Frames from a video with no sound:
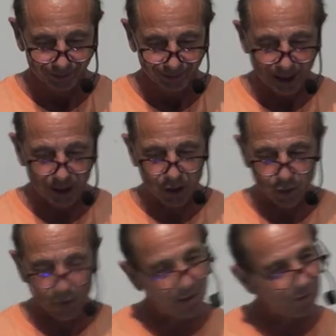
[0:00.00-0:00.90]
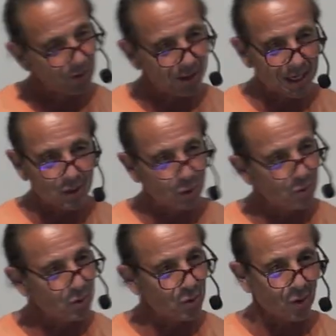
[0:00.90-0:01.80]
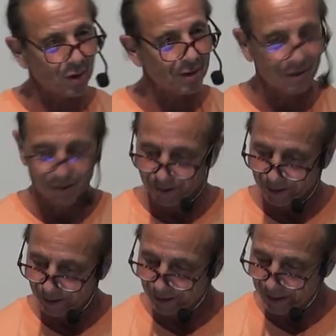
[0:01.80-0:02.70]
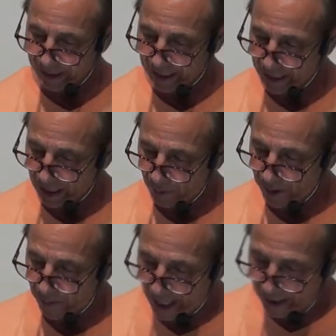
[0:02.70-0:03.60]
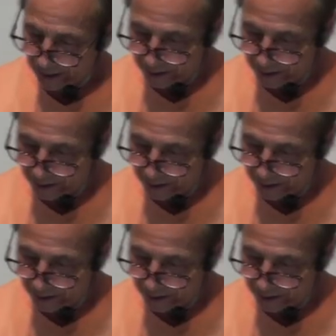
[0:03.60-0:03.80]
He's just waiting for the next open door. Rebellion